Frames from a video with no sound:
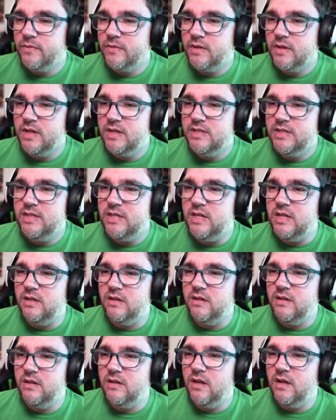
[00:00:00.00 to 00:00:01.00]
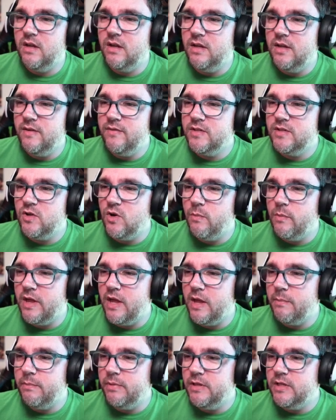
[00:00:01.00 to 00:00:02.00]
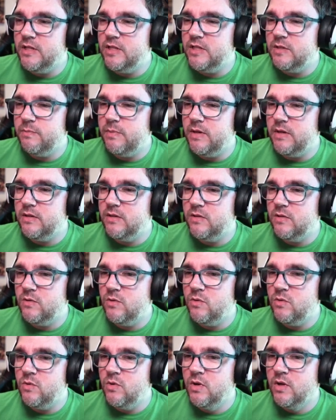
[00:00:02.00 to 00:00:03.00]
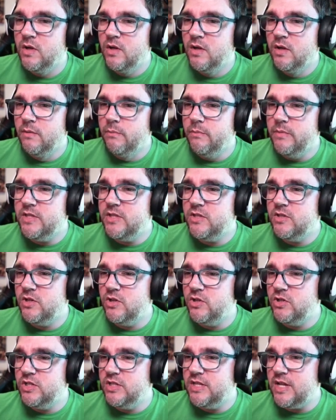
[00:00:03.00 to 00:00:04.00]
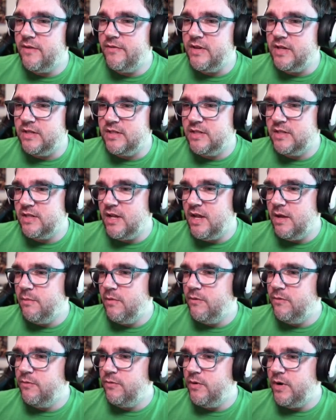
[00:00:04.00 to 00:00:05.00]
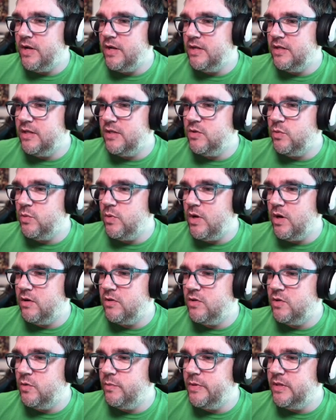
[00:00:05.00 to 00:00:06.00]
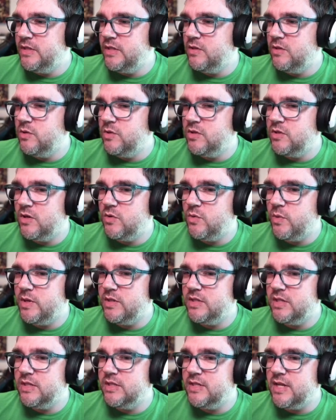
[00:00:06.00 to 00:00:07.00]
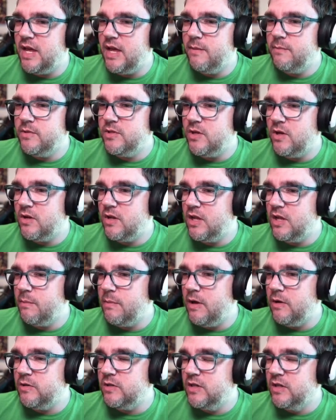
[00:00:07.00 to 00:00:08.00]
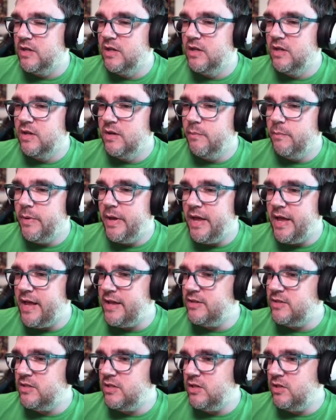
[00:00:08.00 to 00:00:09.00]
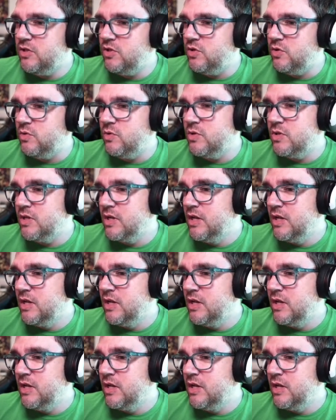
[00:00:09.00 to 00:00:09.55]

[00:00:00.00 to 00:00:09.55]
I see. Uh, even so, may I please speak to Mr. Devitt? I'm afraid that we are too busy to start wasting time talking about past issues.